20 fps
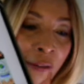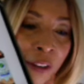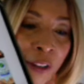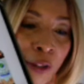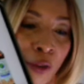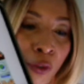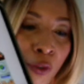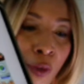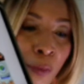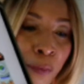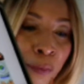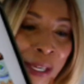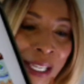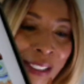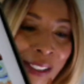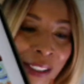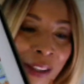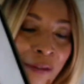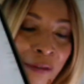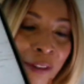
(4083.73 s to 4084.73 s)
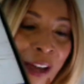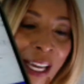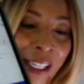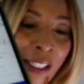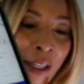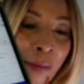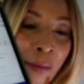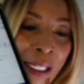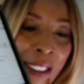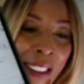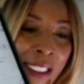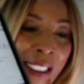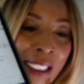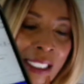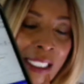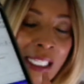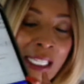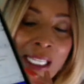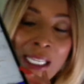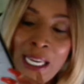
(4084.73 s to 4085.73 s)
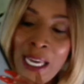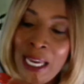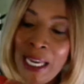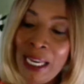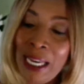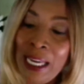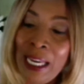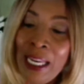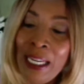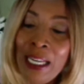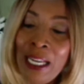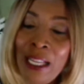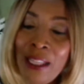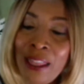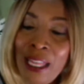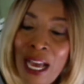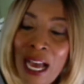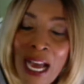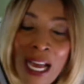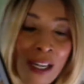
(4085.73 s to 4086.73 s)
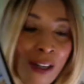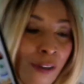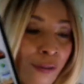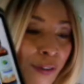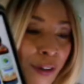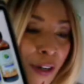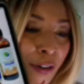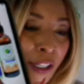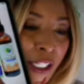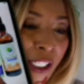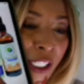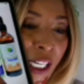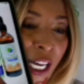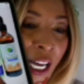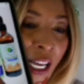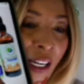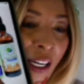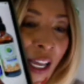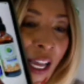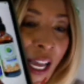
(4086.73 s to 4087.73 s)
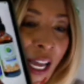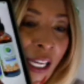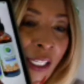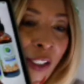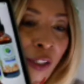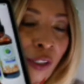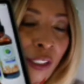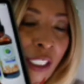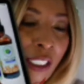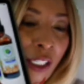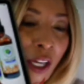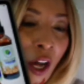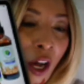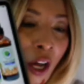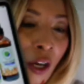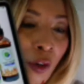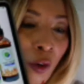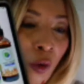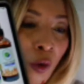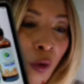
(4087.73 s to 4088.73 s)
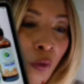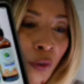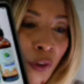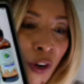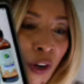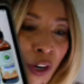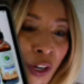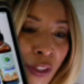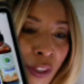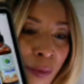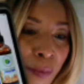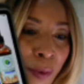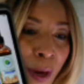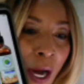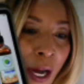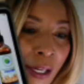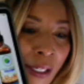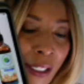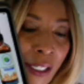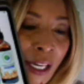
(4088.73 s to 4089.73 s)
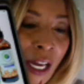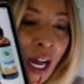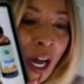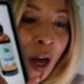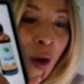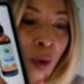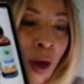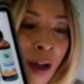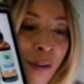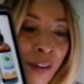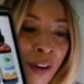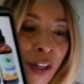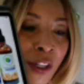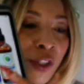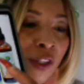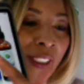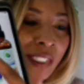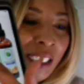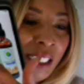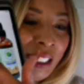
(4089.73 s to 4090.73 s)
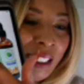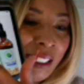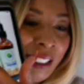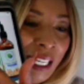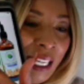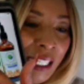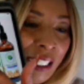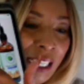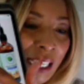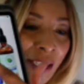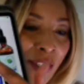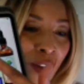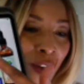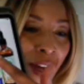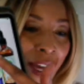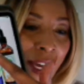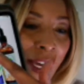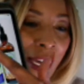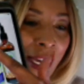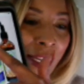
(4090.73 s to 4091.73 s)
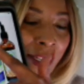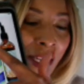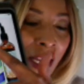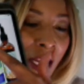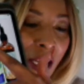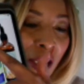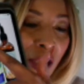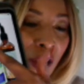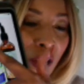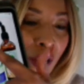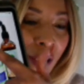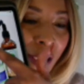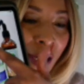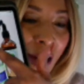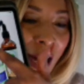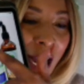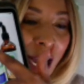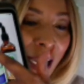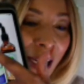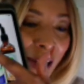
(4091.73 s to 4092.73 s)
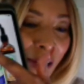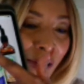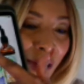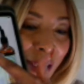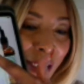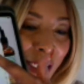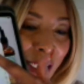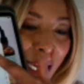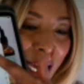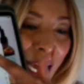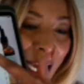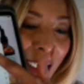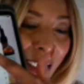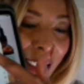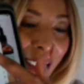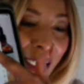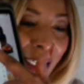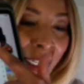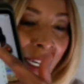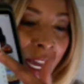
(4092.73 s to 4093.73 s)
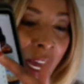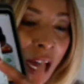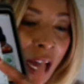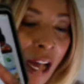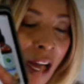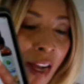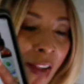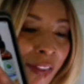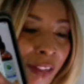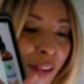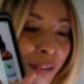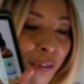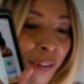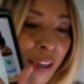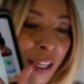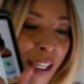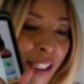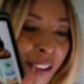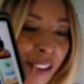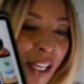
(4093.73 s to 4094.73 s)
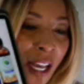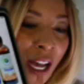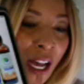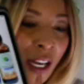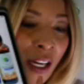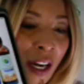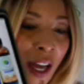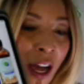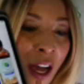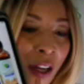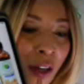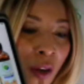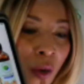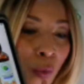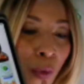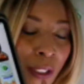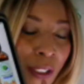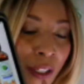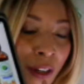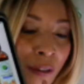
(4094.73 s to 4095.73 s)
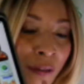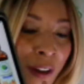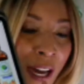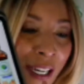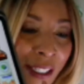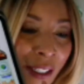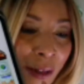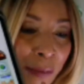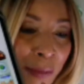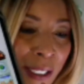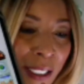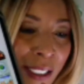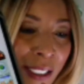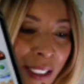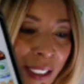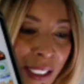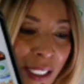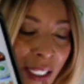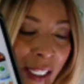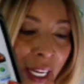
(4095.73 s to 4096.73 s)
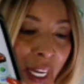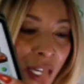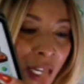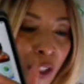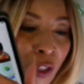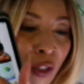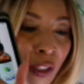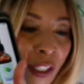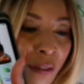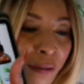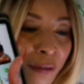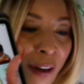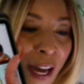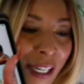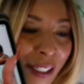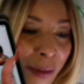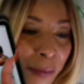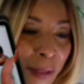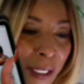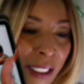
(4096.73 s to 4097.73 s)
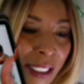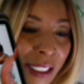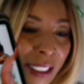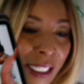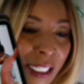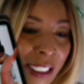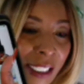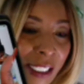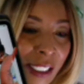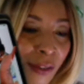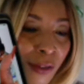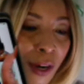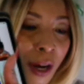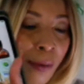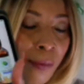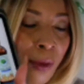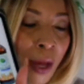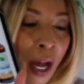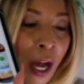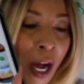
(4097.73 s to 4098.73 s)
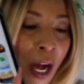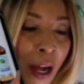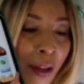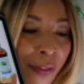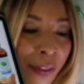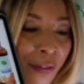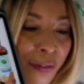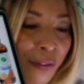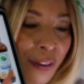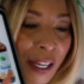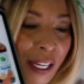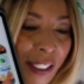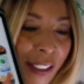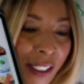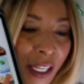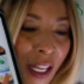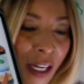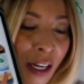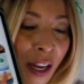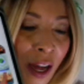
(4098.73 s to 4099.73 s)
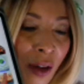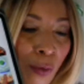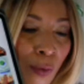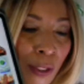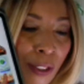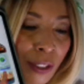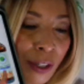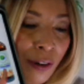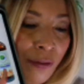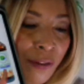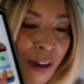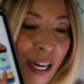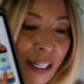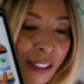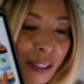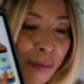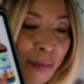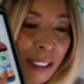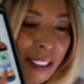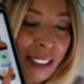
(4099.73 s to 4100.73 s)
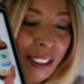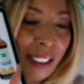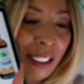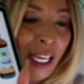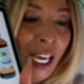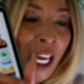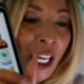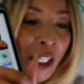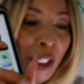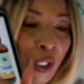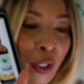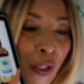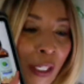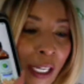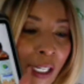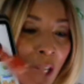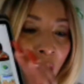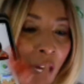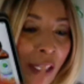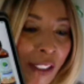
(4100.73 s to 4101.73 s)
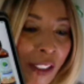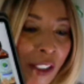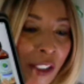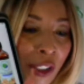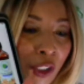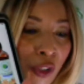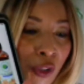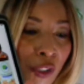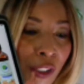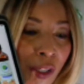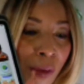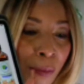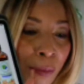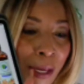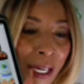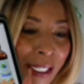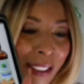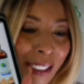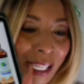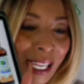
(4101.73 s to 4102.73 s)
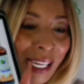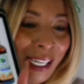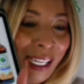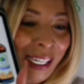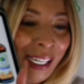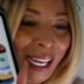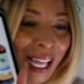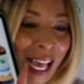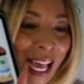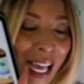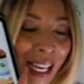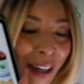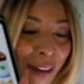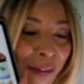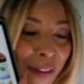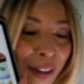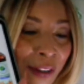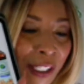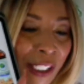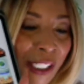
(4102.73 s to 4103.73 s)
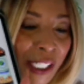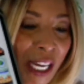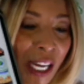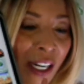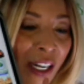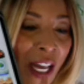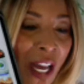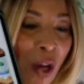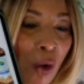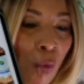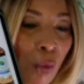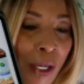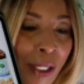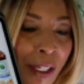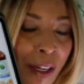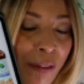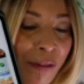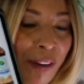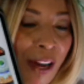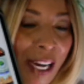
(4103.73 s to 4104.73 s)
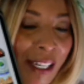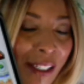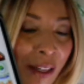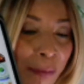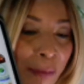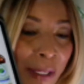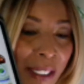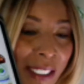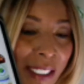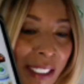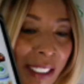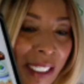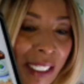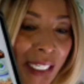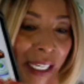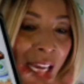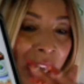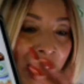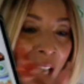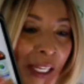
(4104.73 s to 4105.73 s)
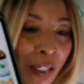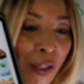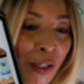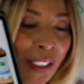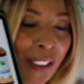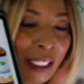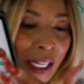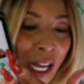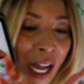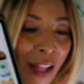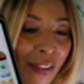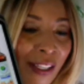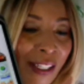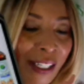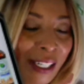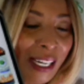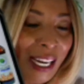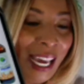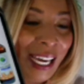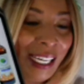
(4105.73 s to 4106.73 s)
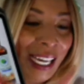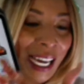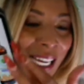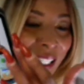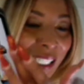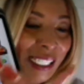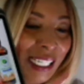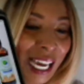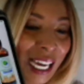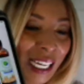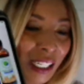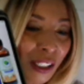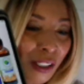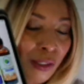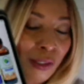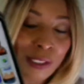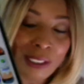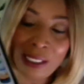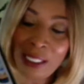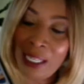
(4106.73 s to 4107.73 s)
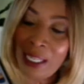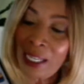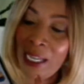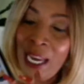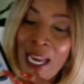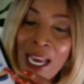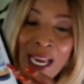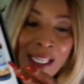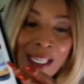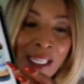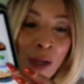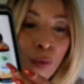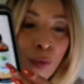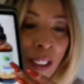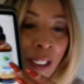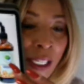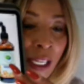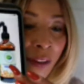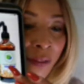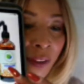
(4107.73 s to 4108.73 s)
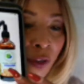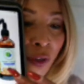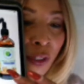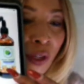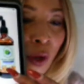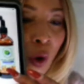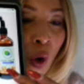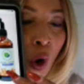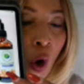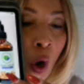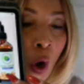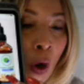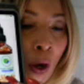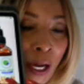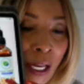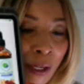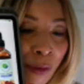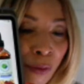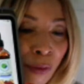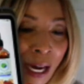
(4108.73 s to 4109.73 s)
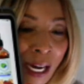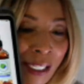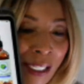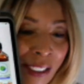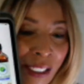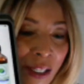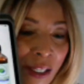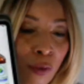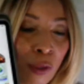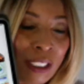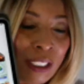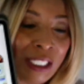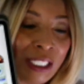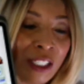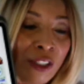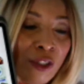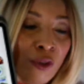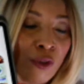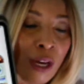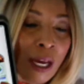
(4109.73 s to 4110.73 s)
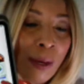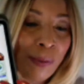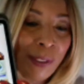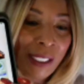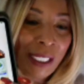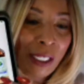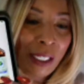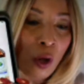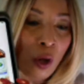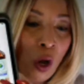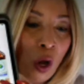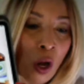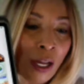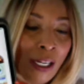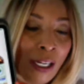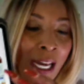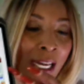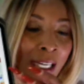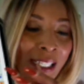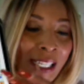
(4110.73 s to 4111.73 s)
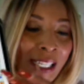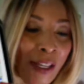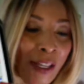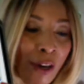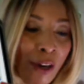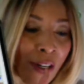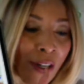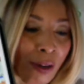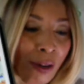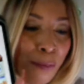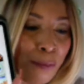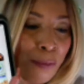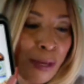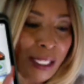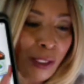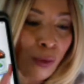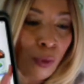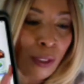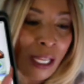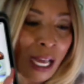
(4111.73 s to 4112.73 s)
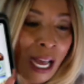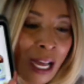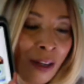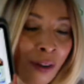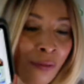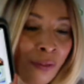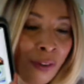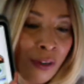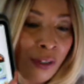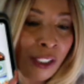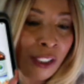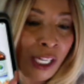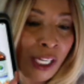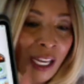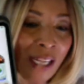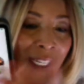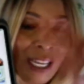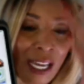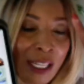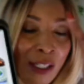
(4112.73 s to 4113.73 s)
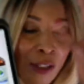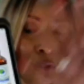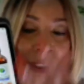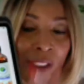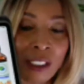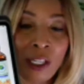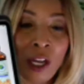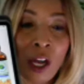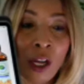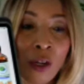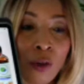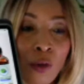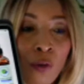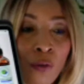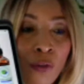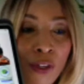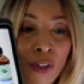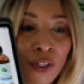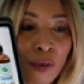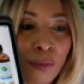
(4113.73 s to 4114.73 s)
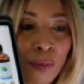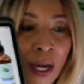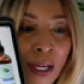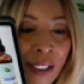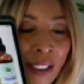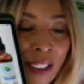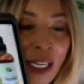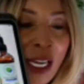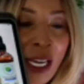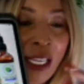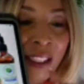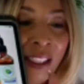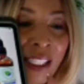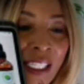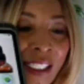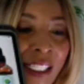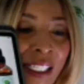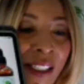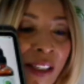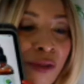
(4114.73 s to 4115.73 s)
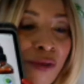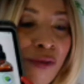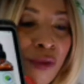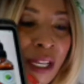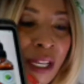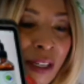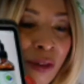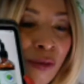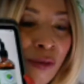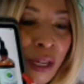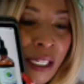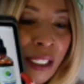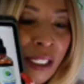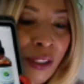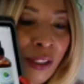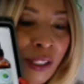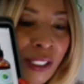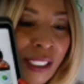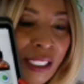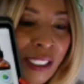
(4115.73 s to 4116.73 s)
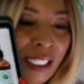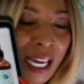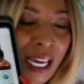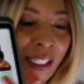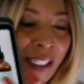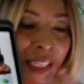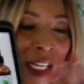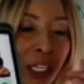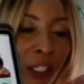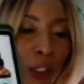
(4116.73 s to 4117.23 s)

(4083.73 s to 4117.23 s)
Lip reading: for you to mix the vitamin C in the aloe vera gel and use it all over the body. However, you still can go ahead, use your hyaluronic acid on the face along with your vitamin C. Use a vitamin C serum on the face along with your vitamin C. You can also choose to mix a little aloe vera gel with your vitamin C. Use it on the neck and décolleté. And then we give you the oil right here, which is the grapeseed oil that you're going to mix with the aloe vera gel and use it all over your body. This is a really, really good set.